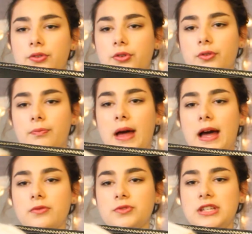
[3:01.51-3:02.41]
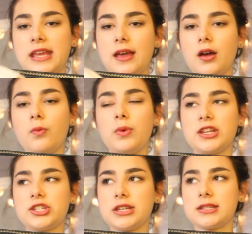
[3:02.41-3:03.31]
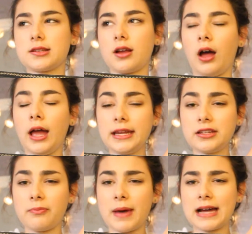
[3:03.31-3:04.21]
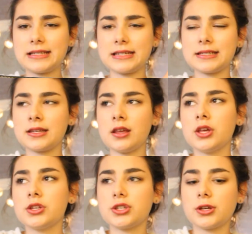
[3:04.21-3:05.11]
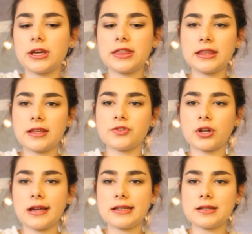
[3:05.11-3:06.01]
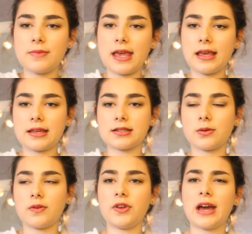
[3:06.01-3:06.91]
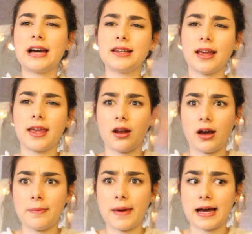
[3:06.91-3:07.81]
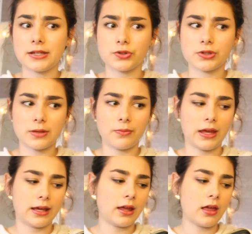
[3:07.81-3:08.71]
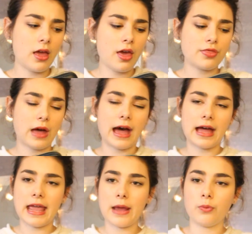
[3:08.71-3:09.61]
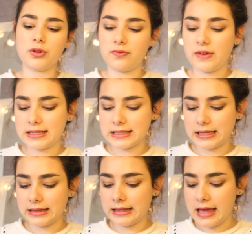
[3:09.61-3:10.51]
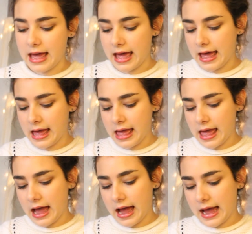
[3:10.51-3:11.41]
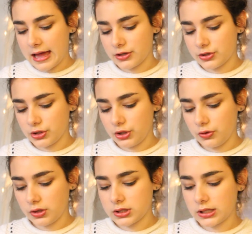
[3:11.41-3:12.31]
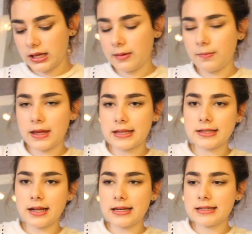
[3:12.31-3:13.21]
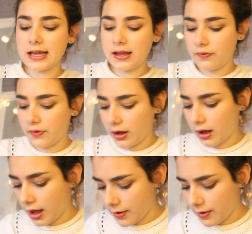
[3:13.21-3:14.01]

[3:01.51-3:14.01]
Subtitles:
sort of pouch here, which is kind of padded. So I think they've tried to make it so if you had like an iPad or something, that it would fit in there and you could keep it slightly safer.